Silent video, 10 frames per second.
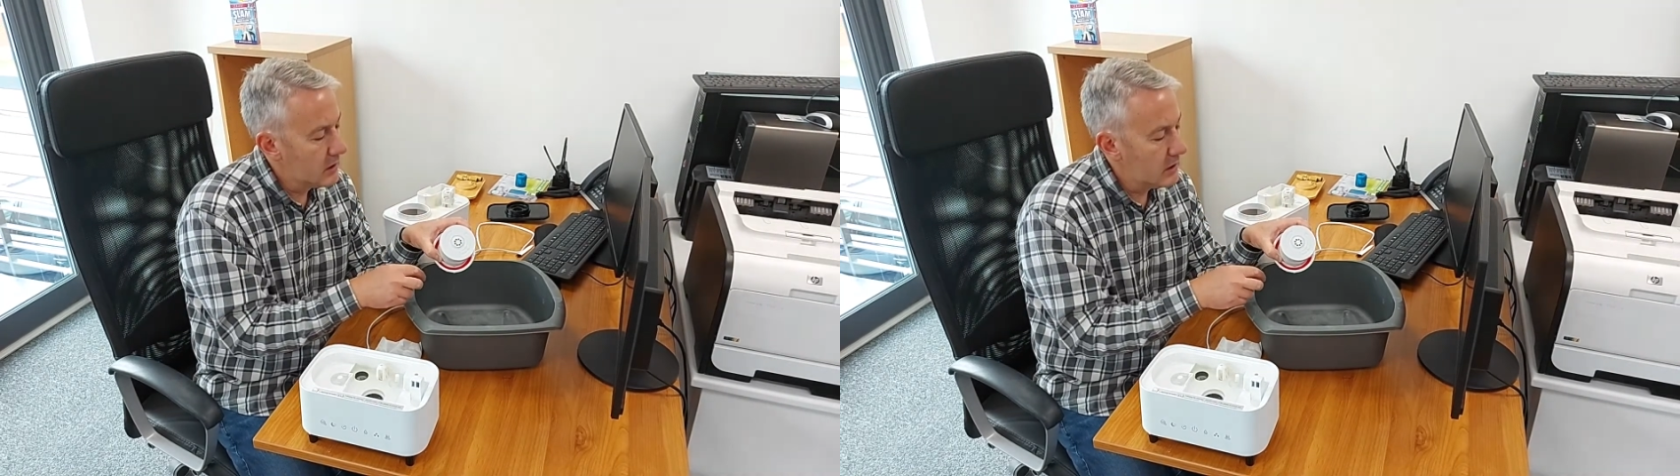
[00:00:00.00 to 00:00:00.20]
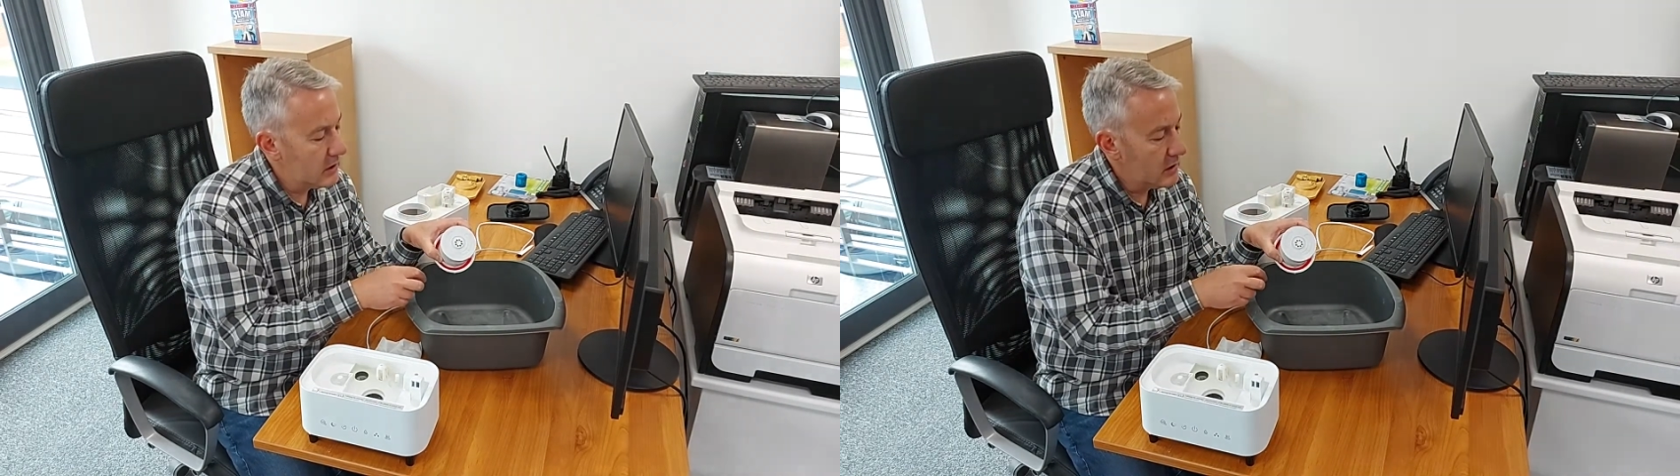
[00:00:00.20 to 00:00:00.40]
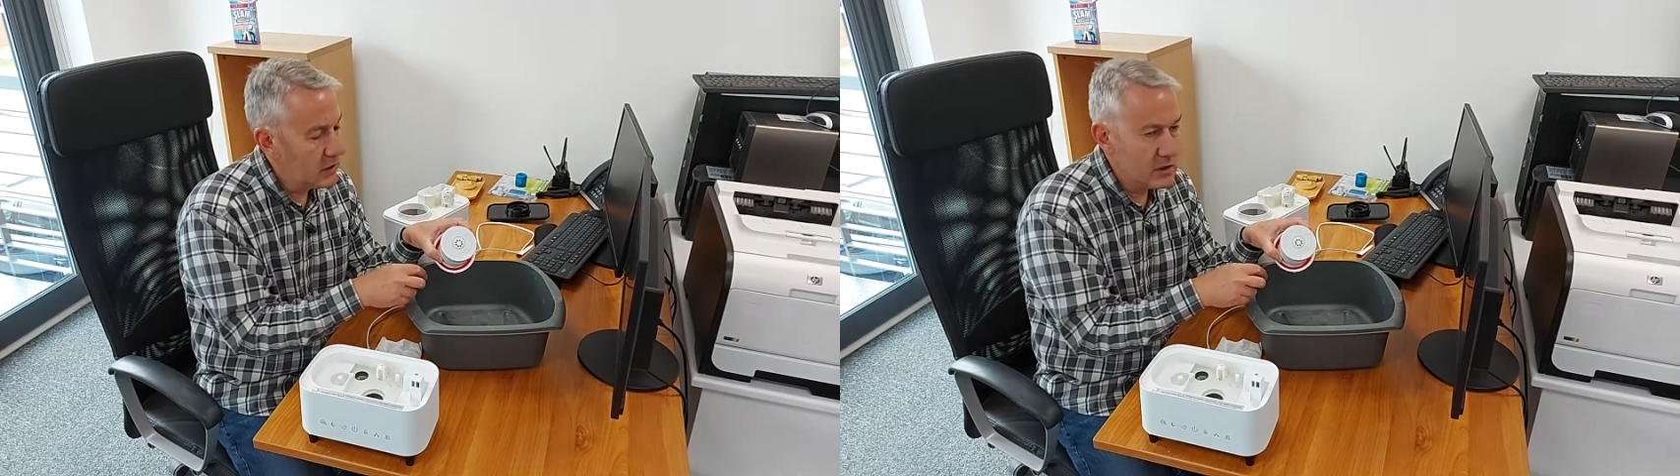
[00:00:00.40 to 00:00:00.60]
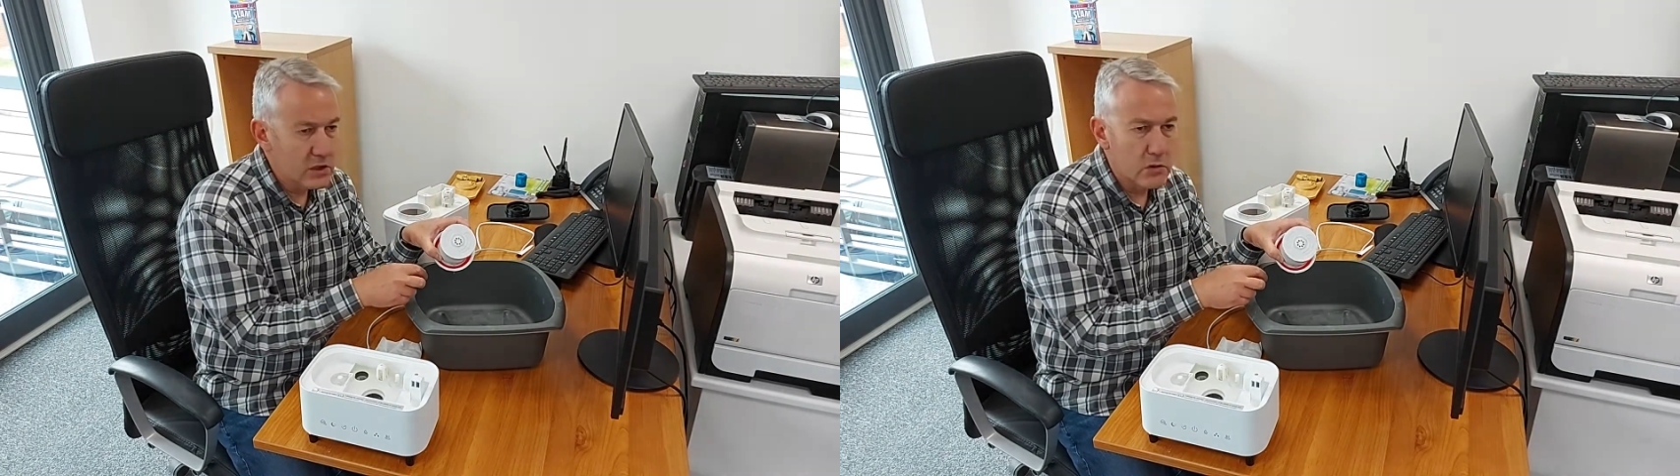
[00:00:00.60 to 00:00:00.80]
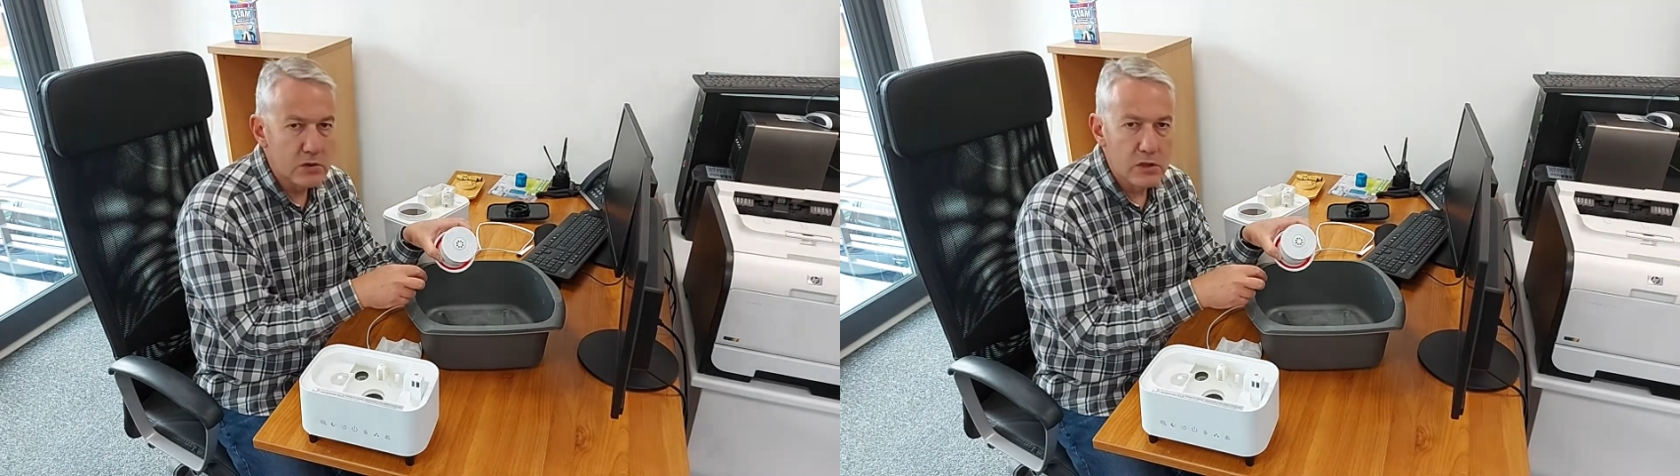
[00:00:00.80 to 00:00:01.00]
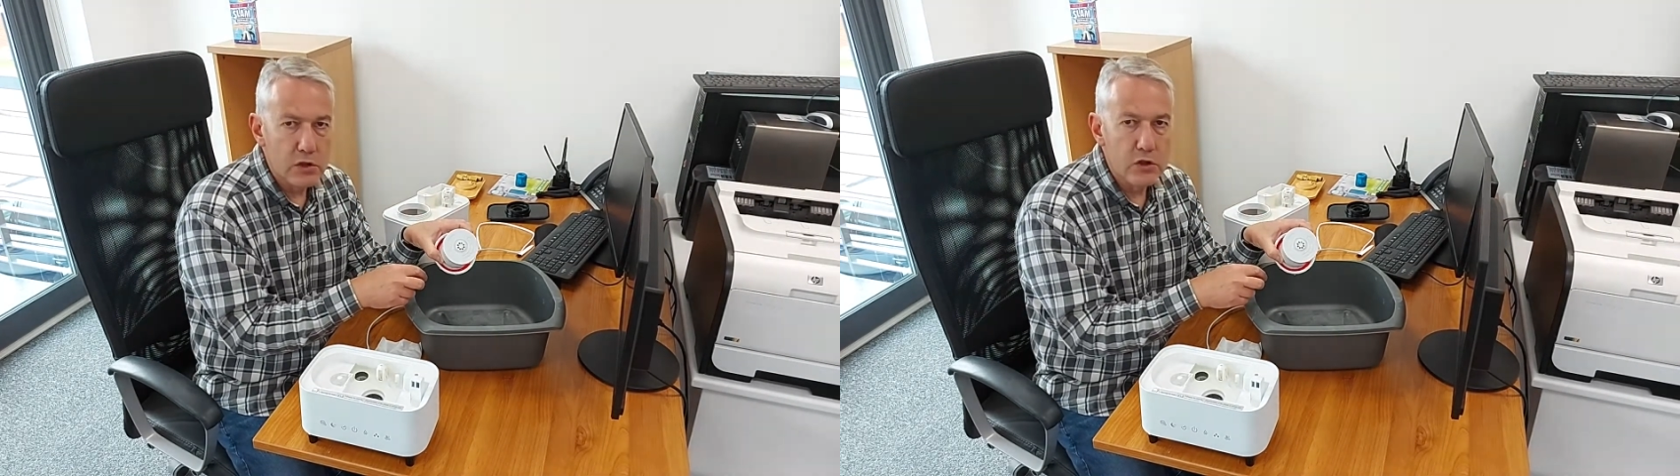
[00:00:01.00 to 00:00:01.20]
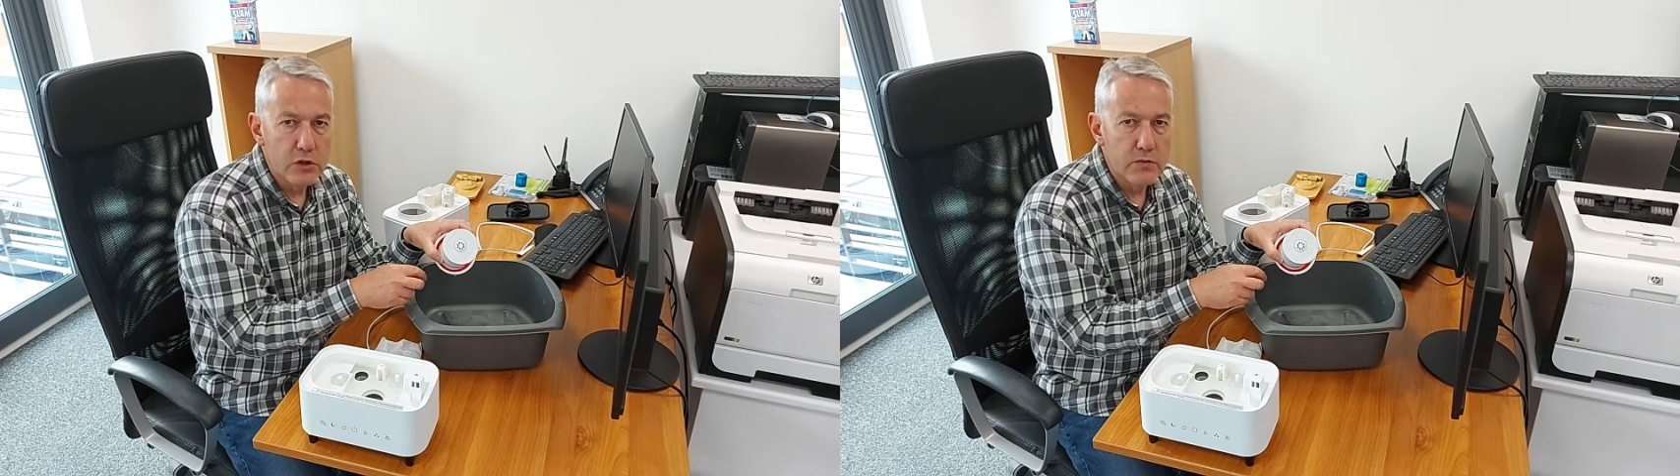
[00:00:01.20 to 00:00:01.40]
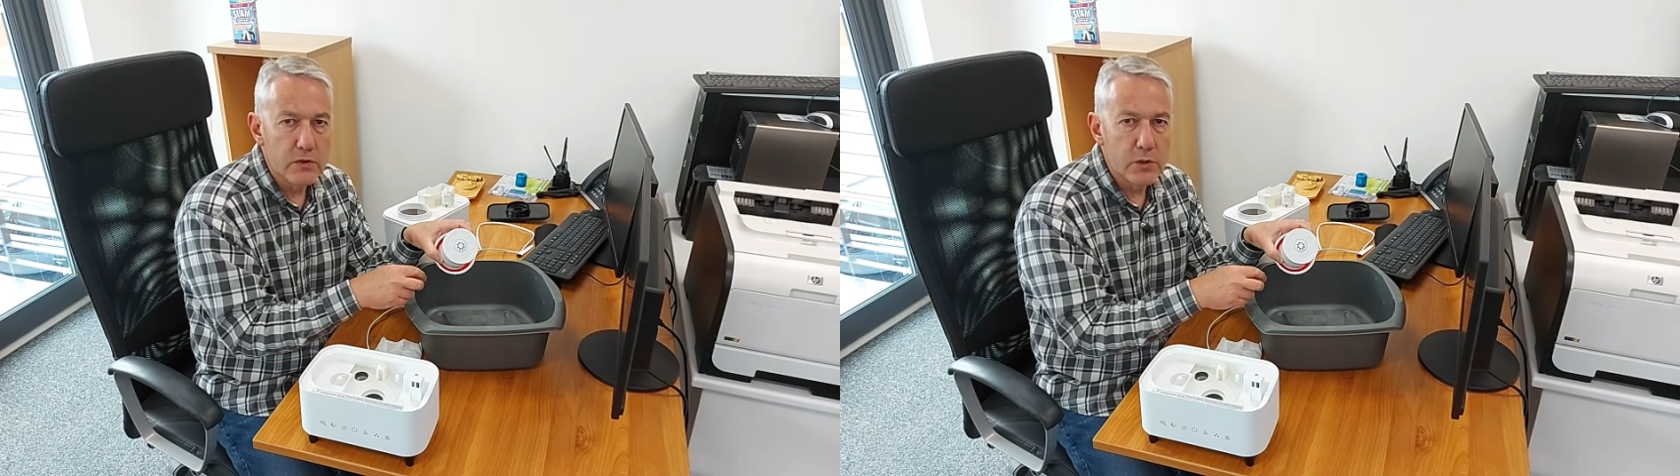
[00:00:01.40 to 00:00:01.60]
in a salt
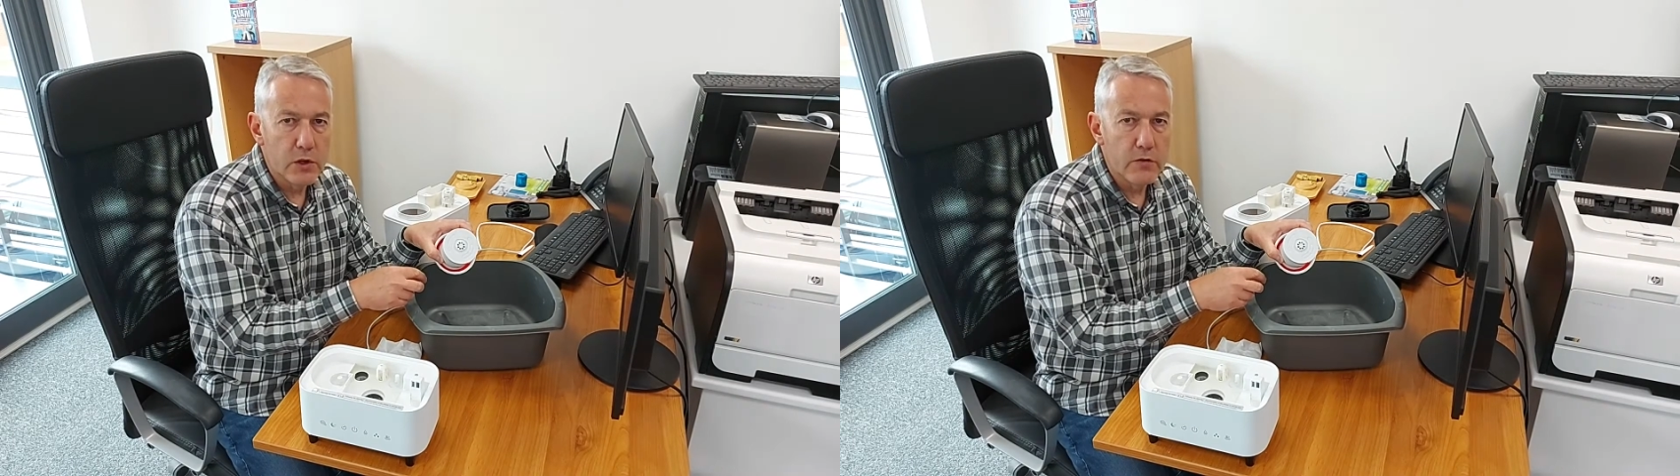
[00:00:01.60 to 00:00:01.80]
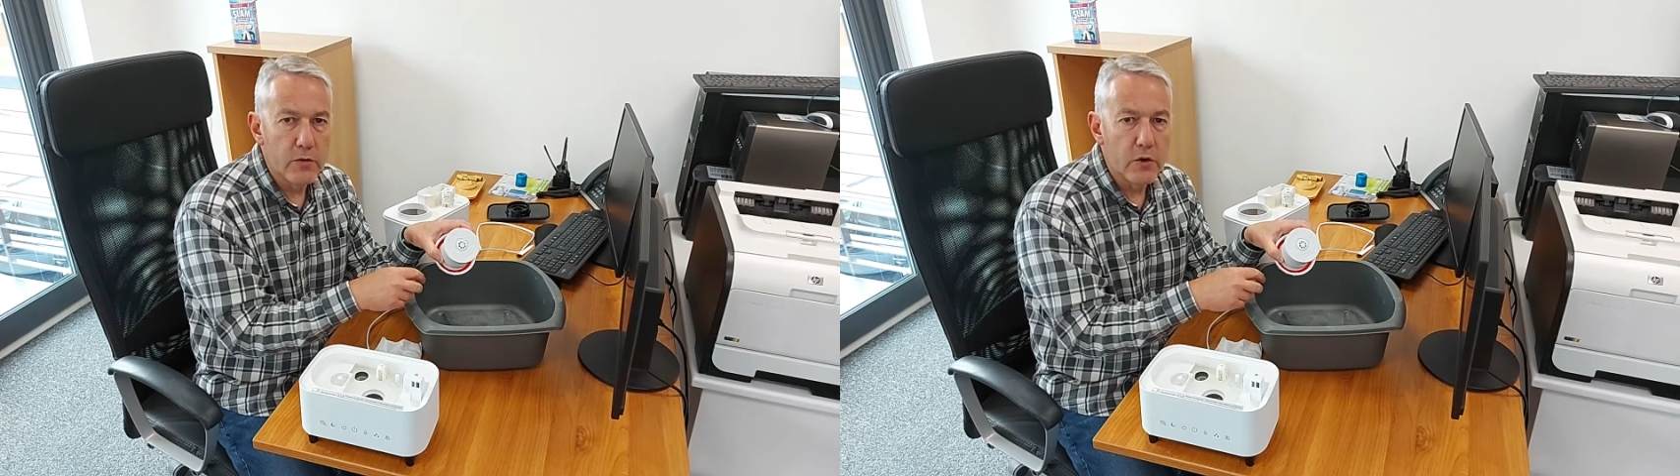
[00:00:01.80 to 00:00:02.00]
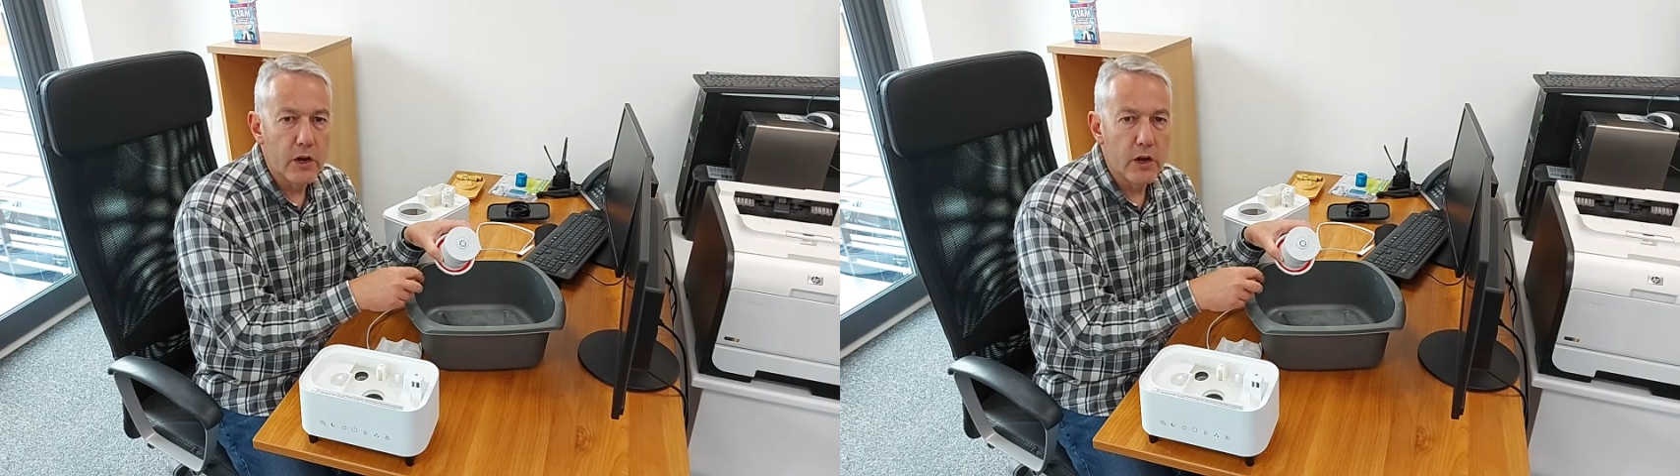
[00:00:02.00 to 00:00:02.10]
solution for 24